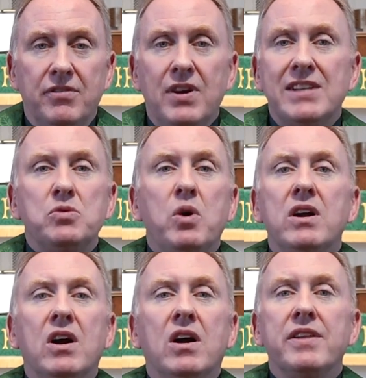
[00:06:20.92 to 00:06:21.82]
Friends,
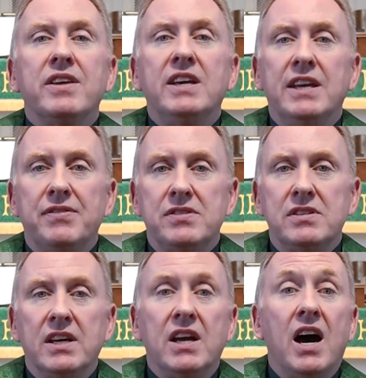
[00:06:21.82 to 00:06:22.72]
what are the gifts
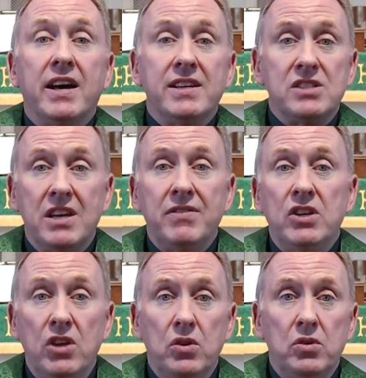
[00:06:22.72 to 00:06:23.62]
that God has
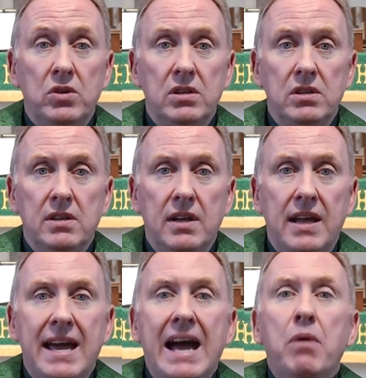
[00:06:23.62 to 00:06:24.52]
given you?
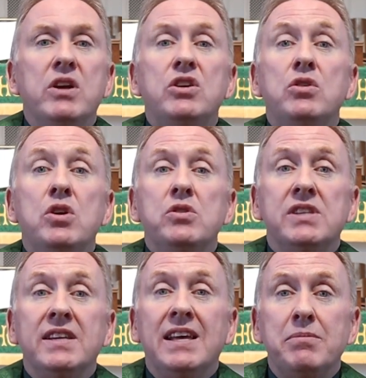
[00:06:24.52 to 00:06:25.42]
How are you
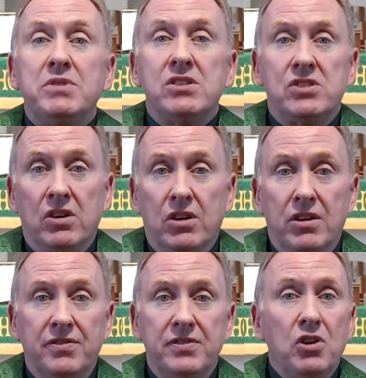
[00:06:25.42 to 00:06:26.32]
using them to
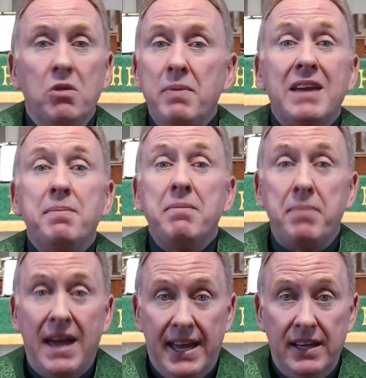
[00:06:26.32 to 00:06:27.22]
serve? Don't make me
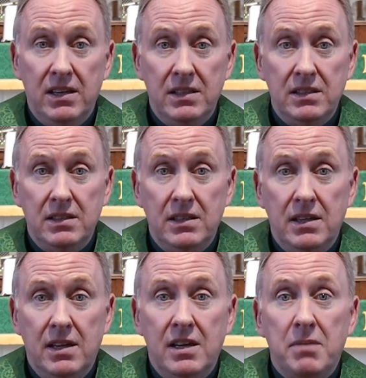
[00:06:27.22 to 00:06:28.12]
beg.
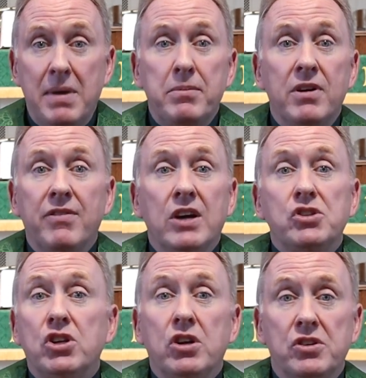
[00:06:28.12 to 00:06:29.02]
A member of our
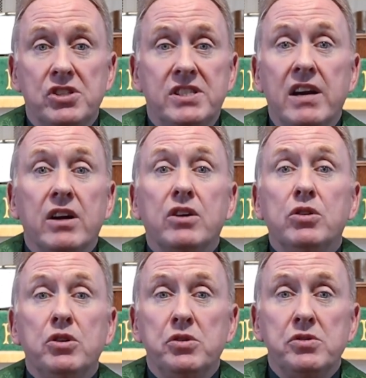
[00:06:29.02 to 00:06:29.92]
church, Sarah
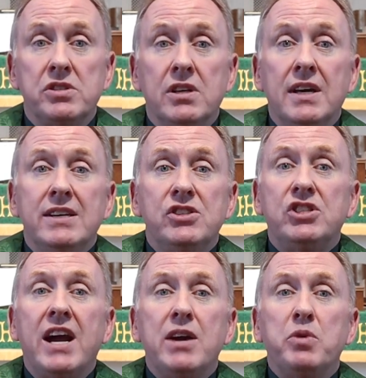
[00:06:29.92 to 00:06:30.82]
Cruz,
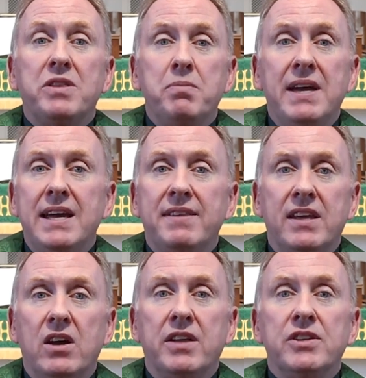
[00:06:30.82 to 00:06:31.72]
shared with me
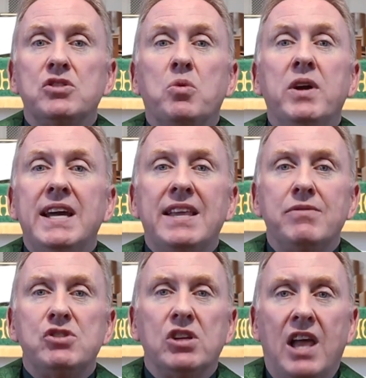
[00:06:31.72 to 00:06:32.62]
that on the
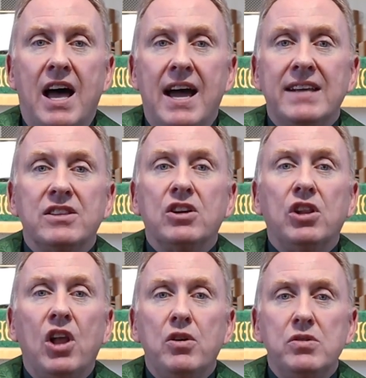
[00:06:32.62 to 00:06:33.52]
28th of July, at the
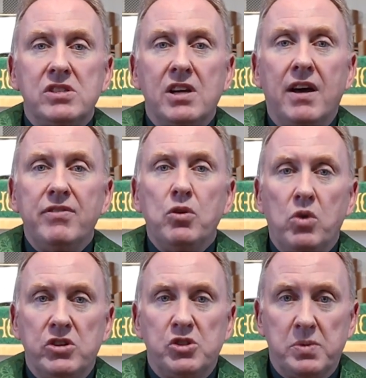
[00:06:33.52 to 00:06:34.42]
close of the
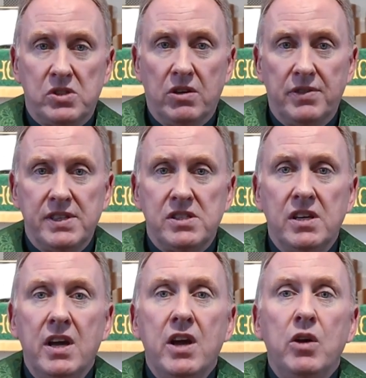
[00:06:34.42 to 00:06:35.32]
worship service,
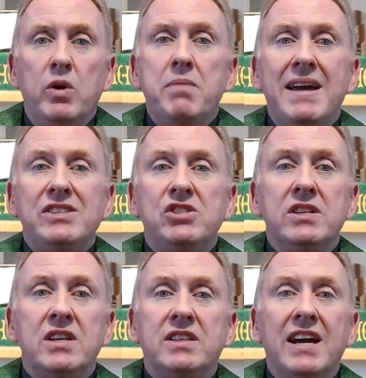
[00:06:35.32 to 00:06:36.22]
we
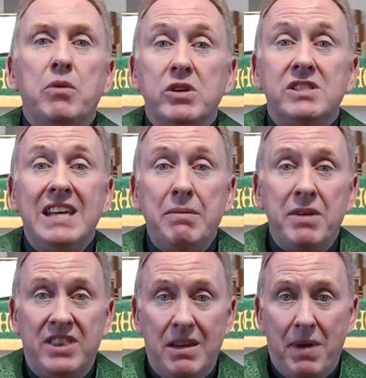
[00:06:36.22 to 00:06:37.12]
mentioned that there were
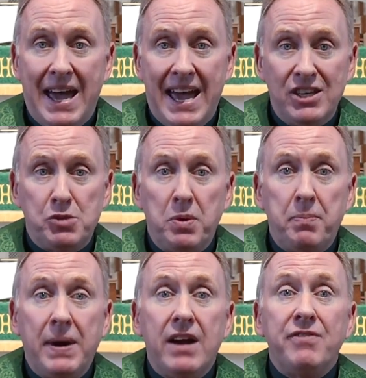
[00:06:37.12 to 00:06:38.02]
Timothy bags
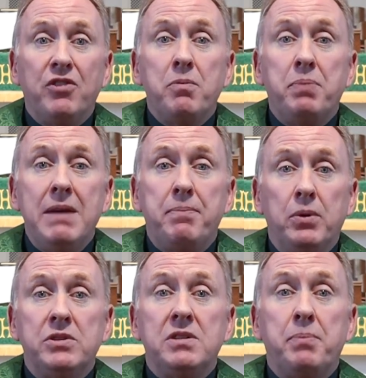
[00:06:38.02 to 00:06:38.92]
prepared for
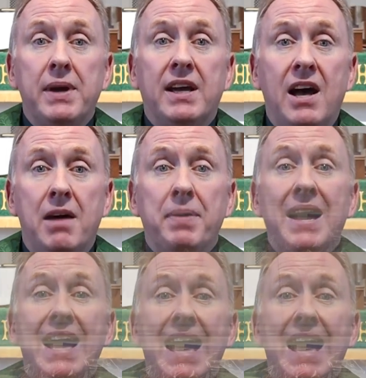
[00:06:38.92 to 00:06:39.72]
people to pick up